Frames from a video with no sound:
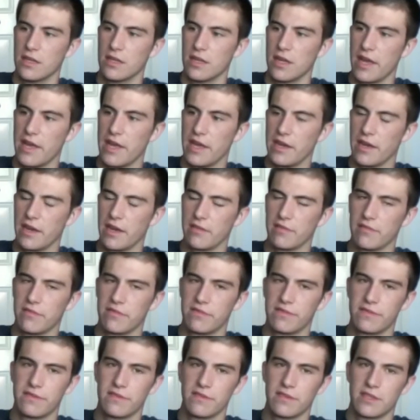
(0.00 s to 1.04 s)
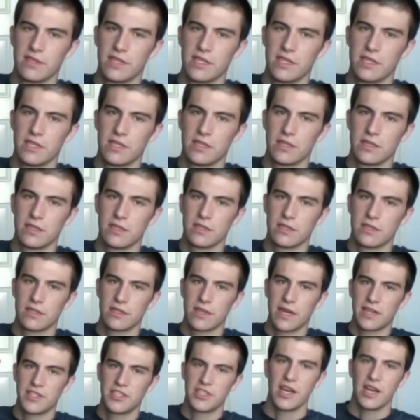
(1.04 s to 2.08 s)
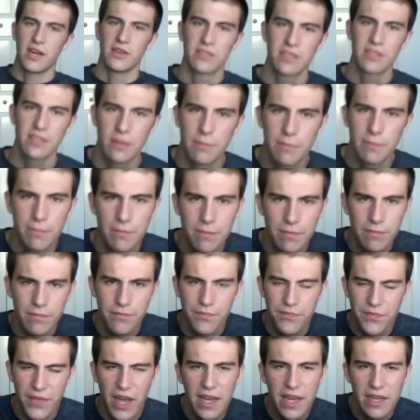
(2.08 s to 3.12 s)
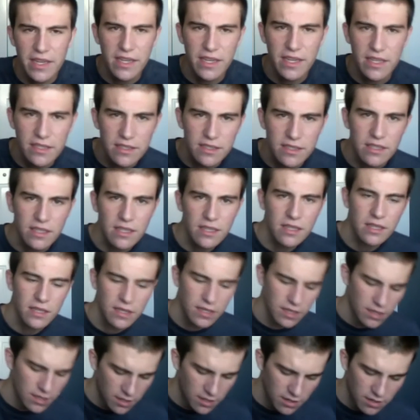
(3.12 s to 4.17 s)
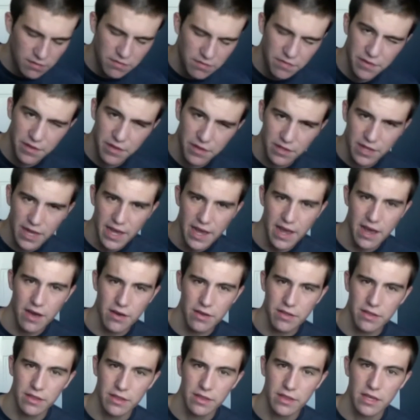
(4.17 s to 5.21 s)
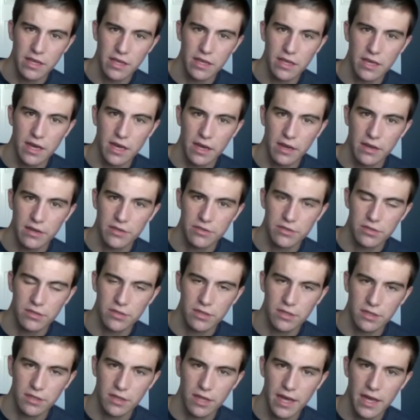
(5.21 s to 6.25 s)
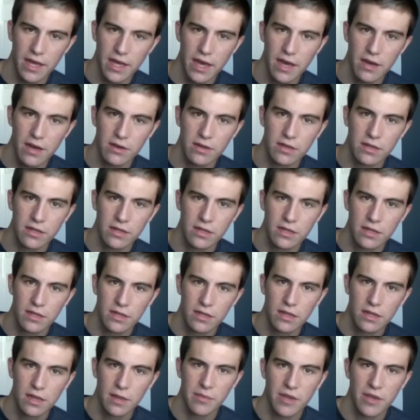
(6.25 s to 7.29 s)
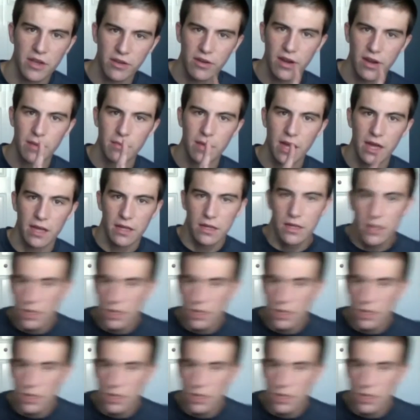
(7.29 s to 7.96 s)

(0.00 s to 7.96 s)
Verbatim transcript: And I've sketched out some ideas for the layout and the uh, controller layout. Let me go grab that.